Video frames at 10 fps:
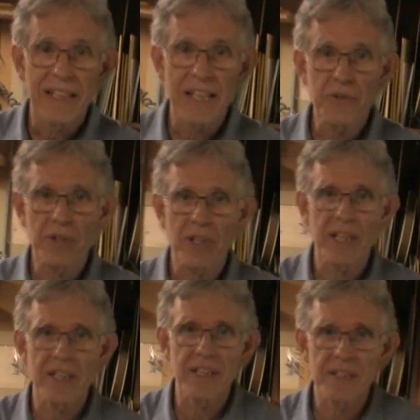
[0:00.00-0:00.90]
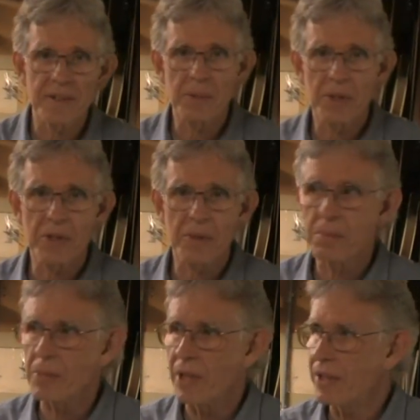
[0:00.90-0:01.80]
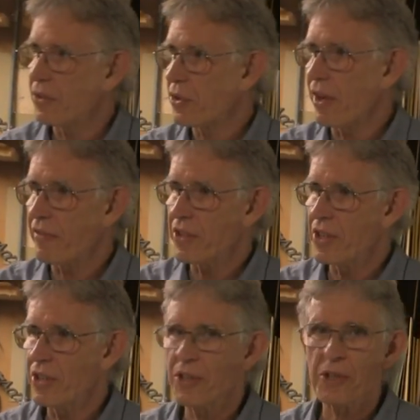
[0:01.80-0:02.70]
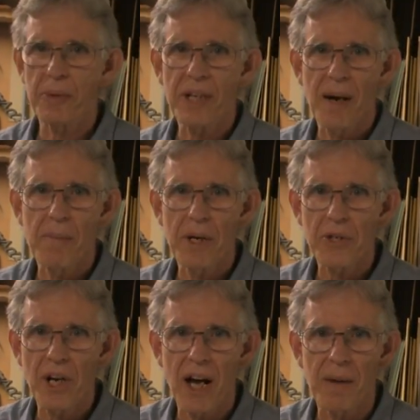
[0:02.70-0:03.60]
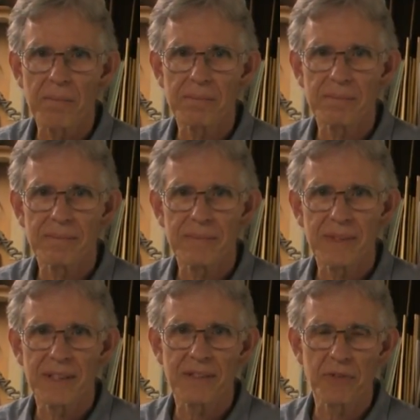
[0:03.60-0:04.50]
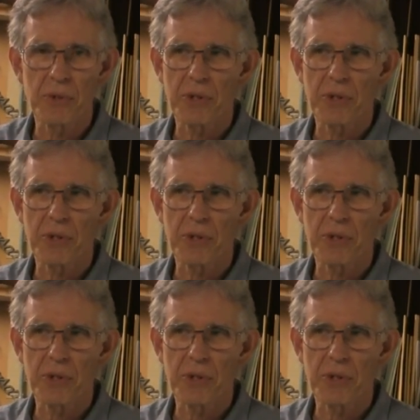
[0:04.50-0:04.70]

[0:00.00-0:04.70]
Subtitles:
insulated it, put some stuff in here, and it's become my shop. A few